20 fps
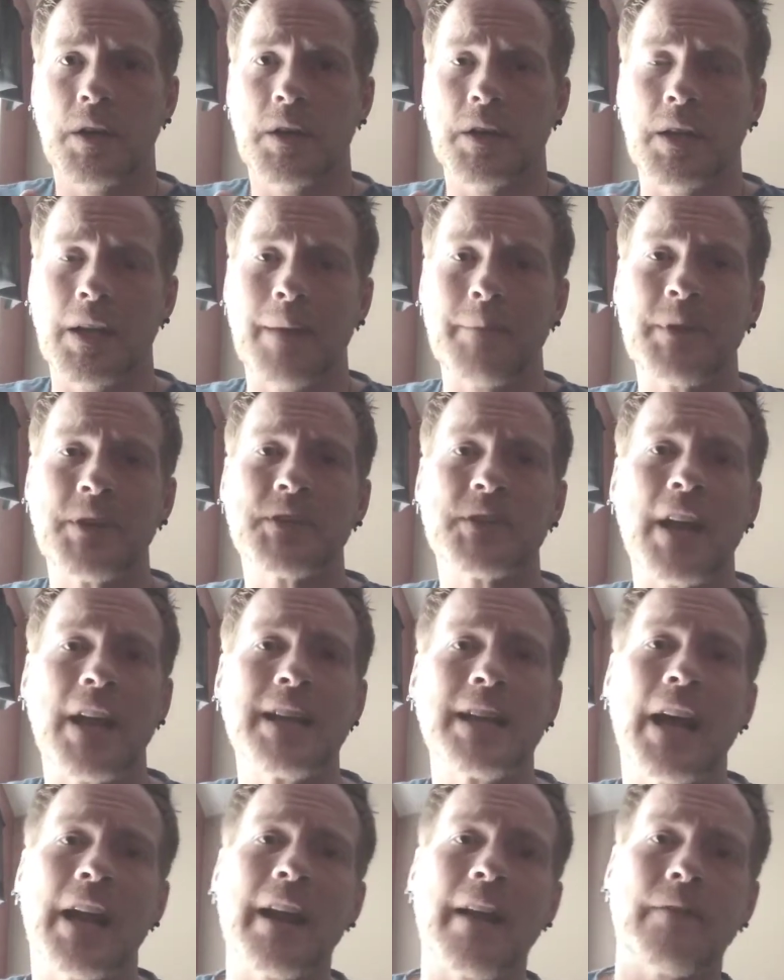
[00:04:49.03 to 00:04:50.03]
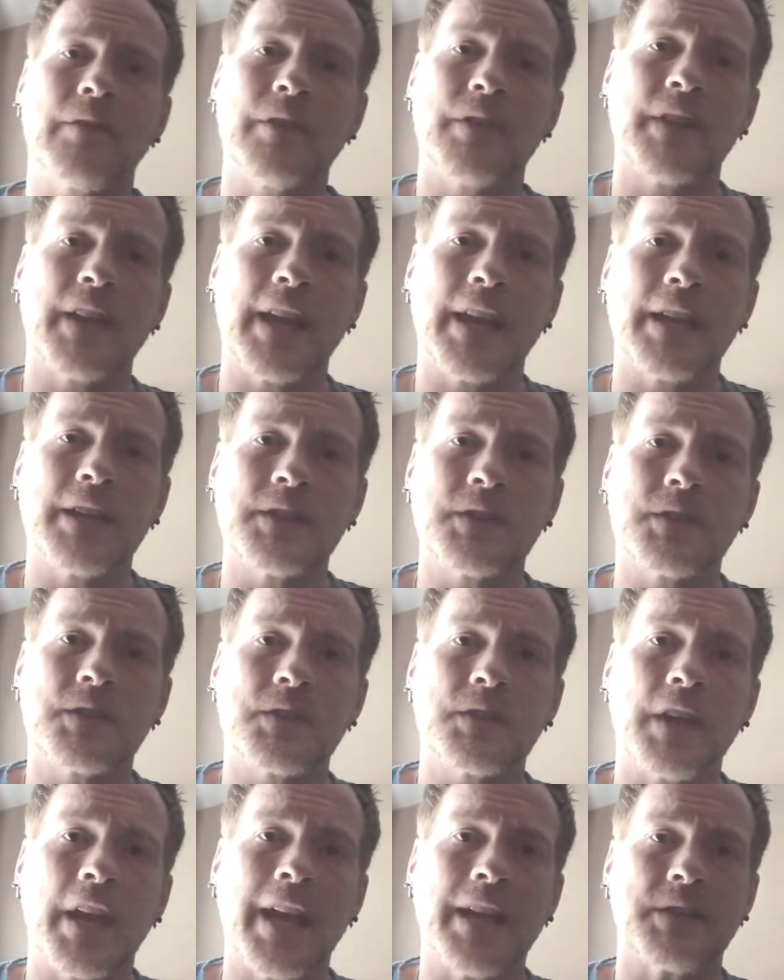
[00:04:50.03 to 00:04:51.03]
Let me say, not everything
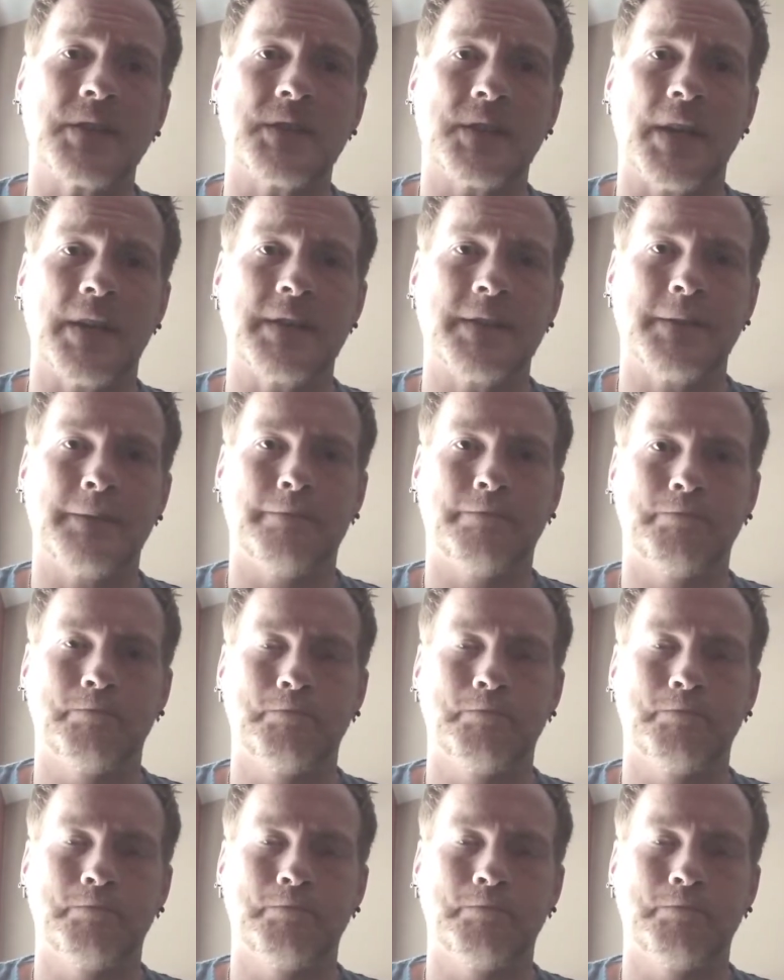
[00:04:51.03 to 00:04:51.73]
is instant.